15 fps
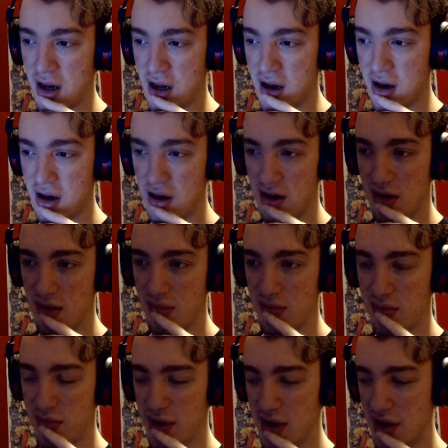
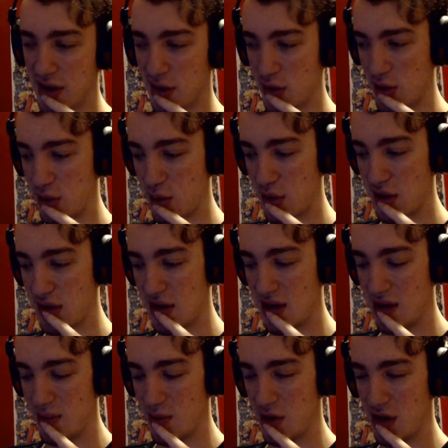But yeah, there was the
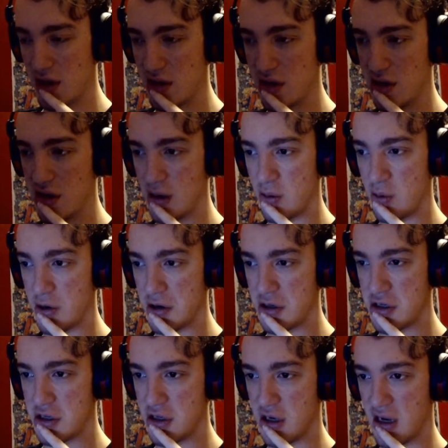time where I did
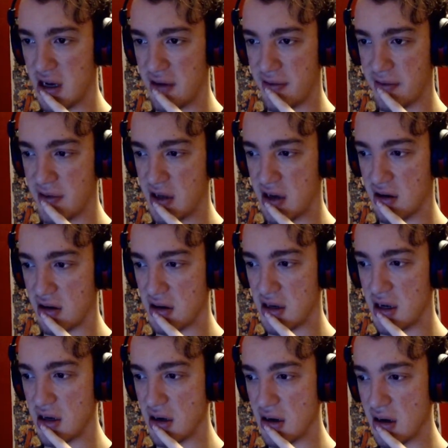watch half of Attack on
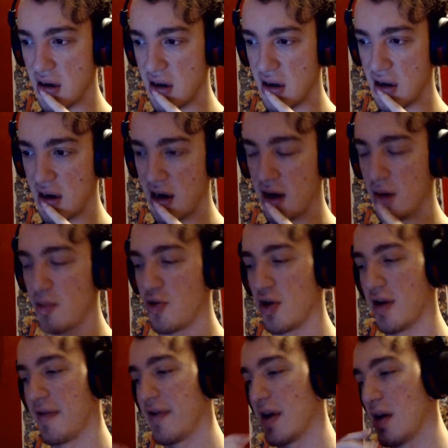Titan, and now I'm trying
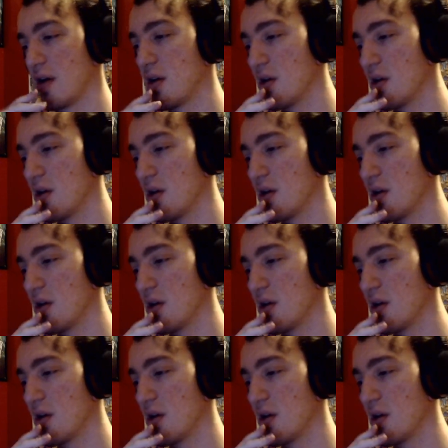to think.